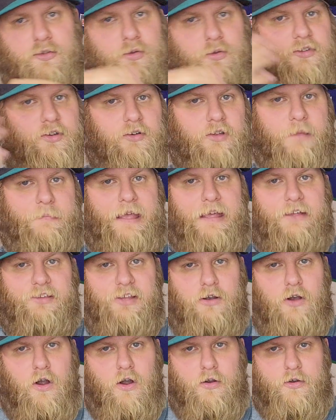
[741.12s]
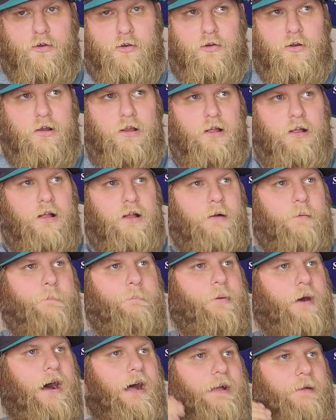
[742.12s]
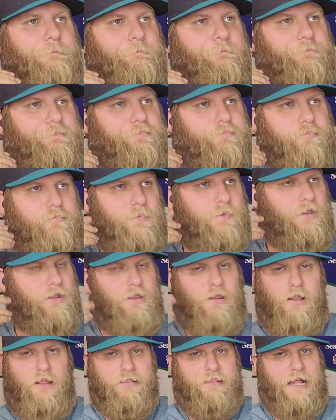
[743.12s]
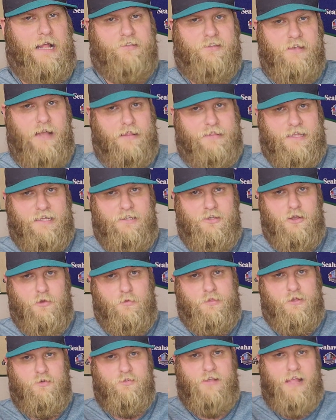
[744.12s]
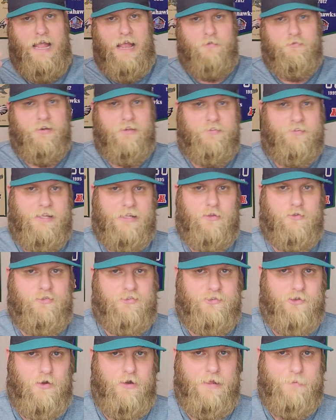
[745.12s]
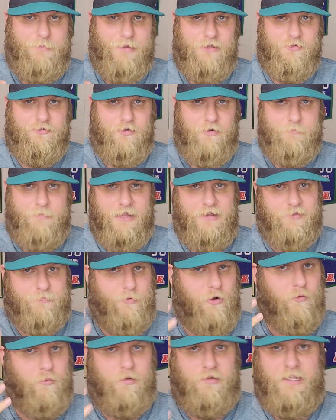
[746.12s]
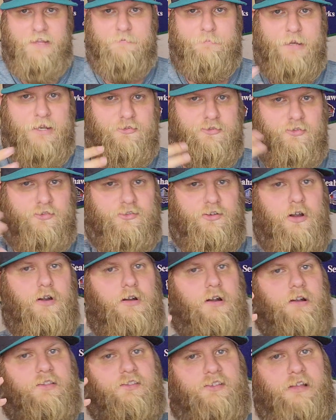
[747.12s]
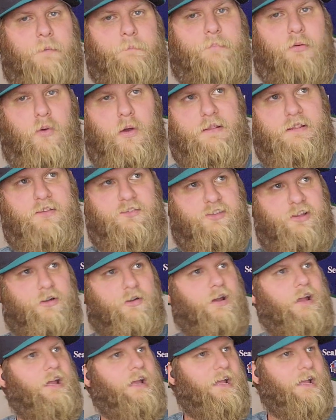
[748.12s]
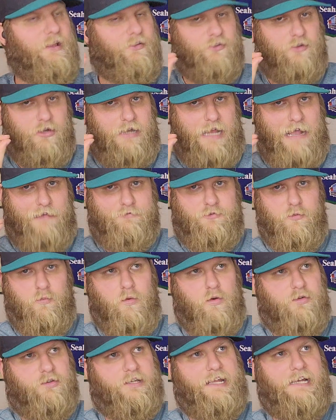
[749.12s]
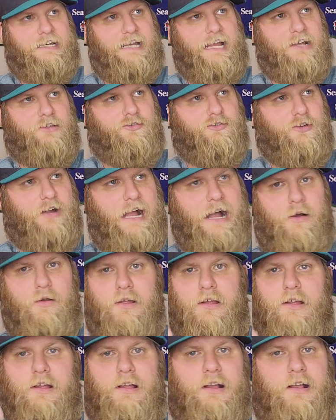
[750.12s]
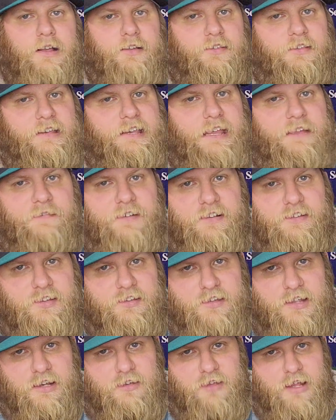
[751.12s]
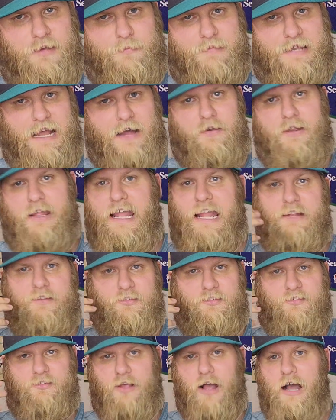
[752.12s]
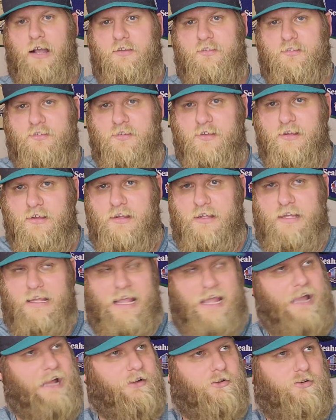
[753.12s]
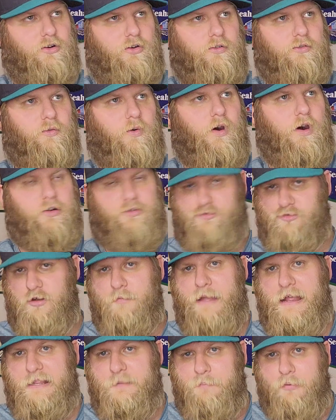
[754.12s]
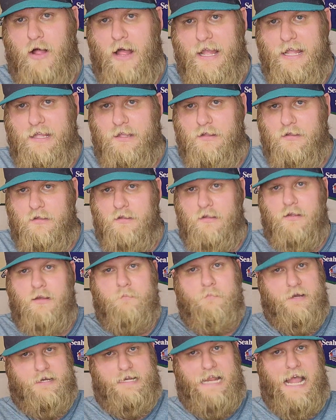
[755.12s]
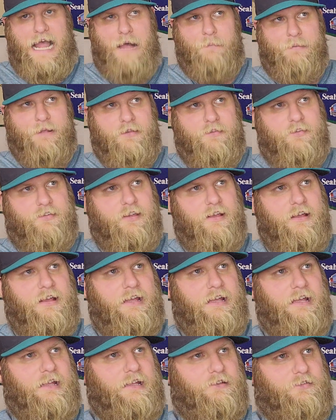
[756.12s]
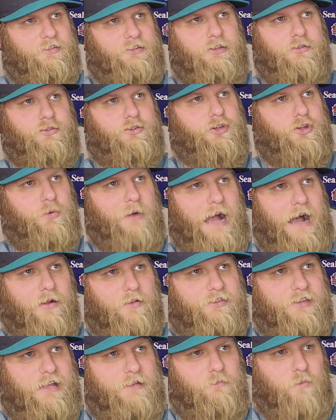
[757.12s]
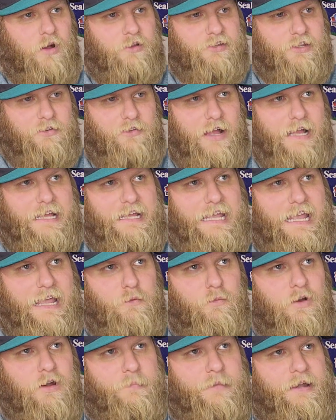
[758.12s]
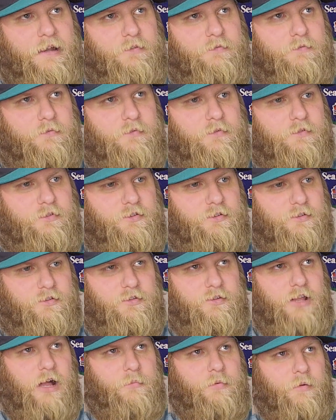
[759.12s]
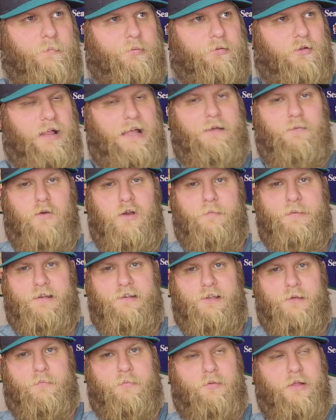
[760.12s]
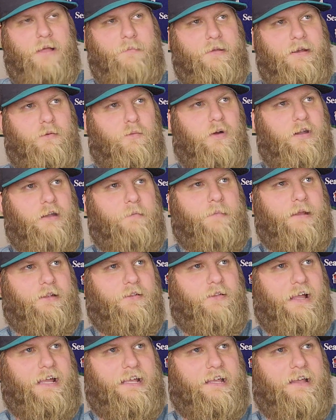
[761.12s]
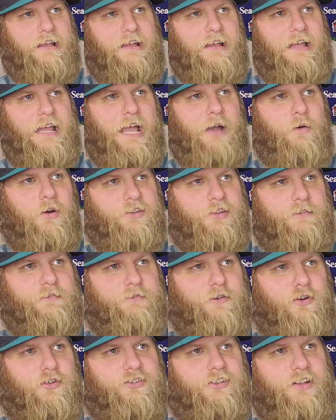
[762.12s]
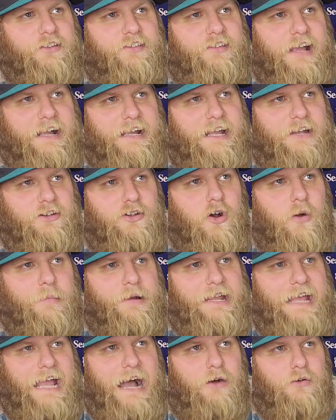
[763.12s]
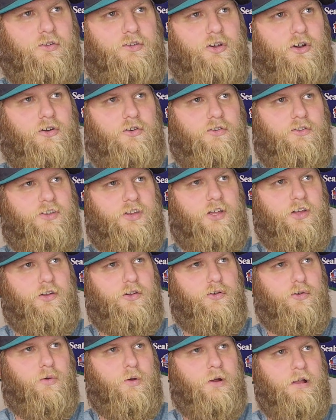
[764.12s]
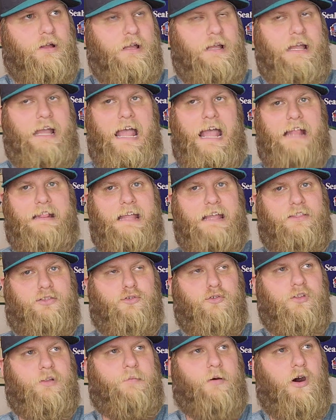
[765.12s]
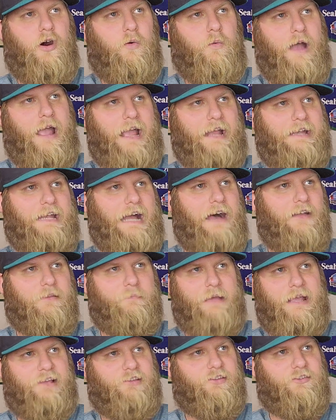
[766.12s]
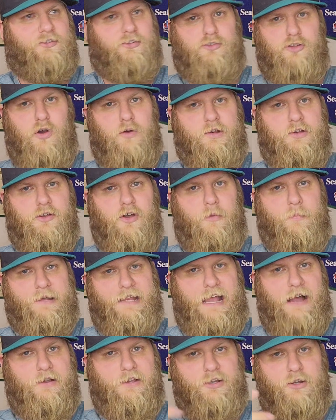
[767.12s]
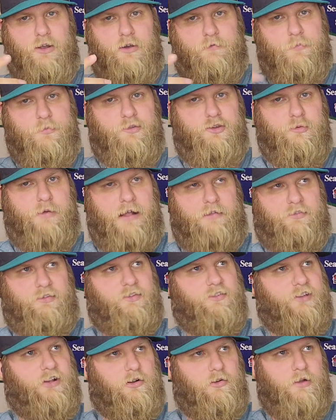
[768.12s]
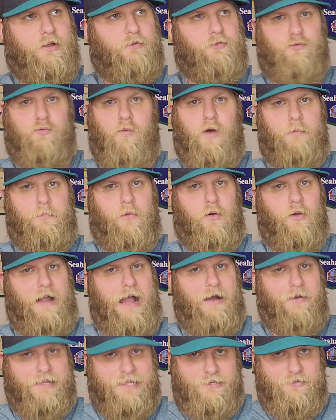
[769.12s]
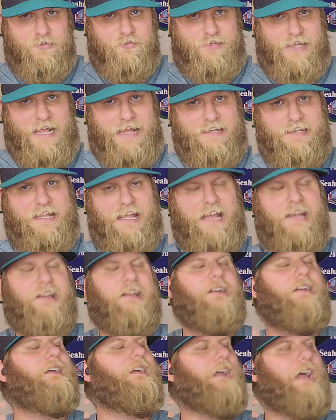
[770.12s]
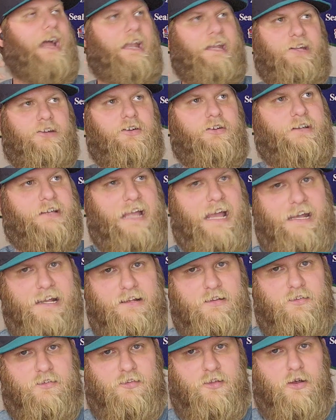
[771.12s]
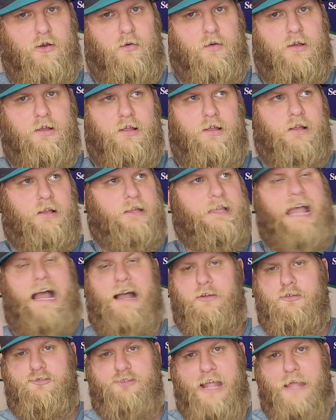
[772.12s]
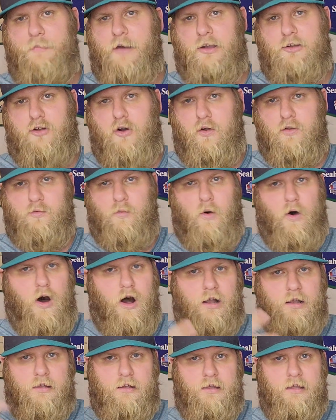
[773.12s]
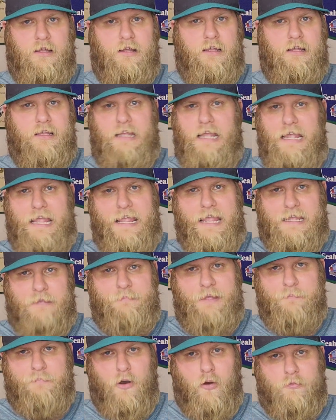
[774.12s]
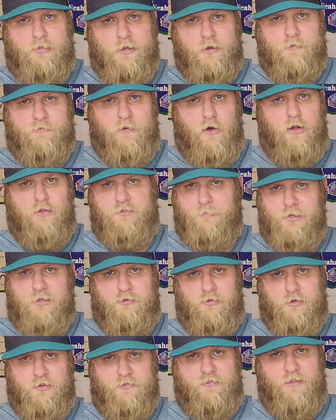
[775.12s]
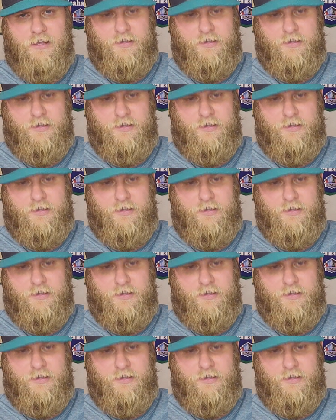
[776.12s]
so it certainly makes it harder, but that's nothing new. There's every single starting pitcher in baseball, relief pitcher, starter at some point this year is going to have to work to get an extra out because the defense is going to let him down. It sucks, and Kolten Wong should have made the play, but it happens. It's still two outs. It wasn't like it would have been a double play. It would have been double play, but it wouldn't have been like it wasn't first and second, nobody out, turn two, and they threw the ball away, and now the bases are loaded, nobody out, and you go from two outs to zero. It was one more out he just had to get, and he couldn't get it. So, yeah, shame on Kolten Wong. It, it can be both their faults, but Chris